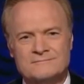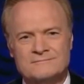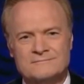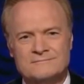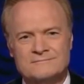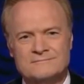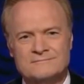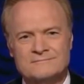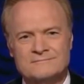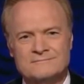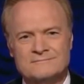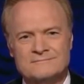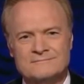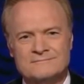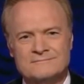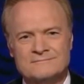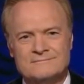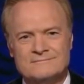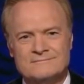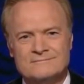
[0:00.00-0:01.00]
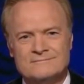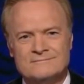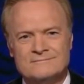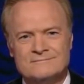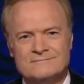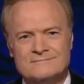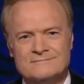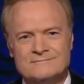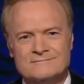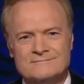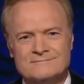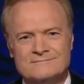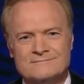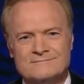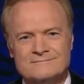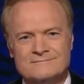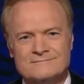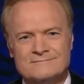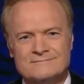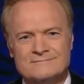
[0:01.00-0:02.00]

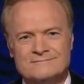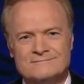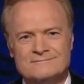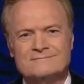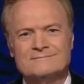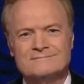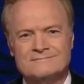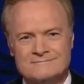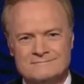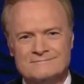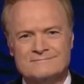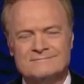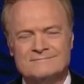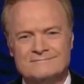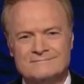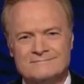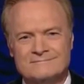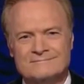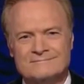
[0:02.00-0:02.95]
[no speech]